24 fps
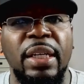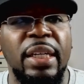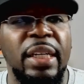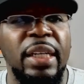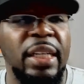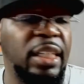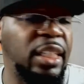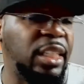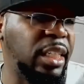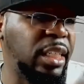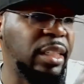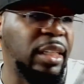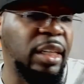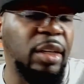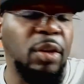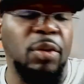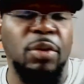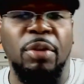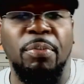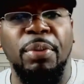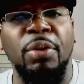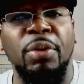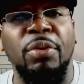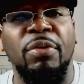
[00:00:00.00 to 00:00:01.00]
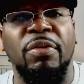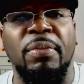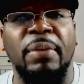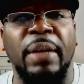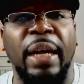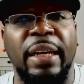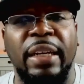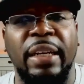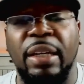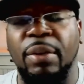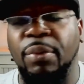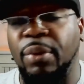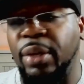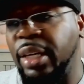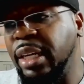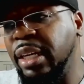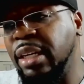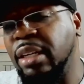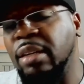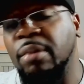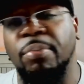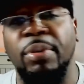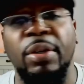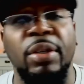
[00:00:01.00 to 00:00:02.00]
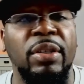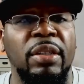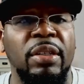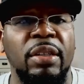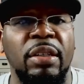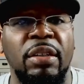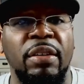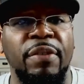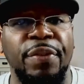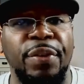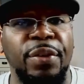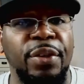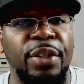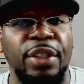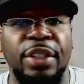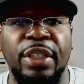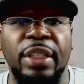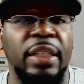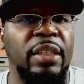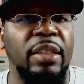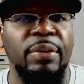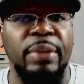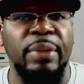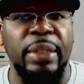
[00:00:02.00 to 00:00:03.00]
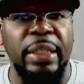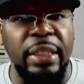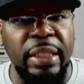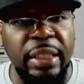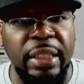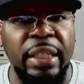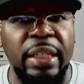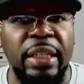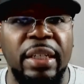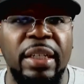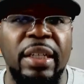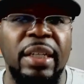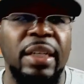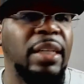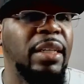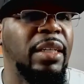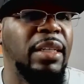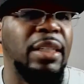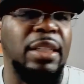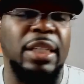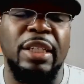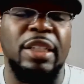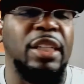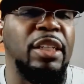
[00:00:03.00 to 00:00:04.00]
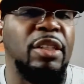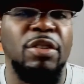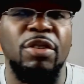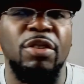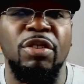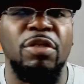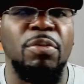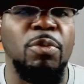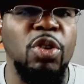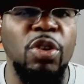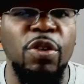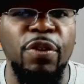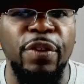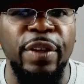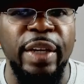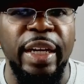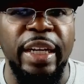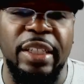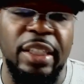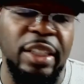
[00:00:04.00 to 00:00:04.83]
And she there on the boat some goddamn way. He in the building looking for her. She ain't nowhere near there. She too smooth for that.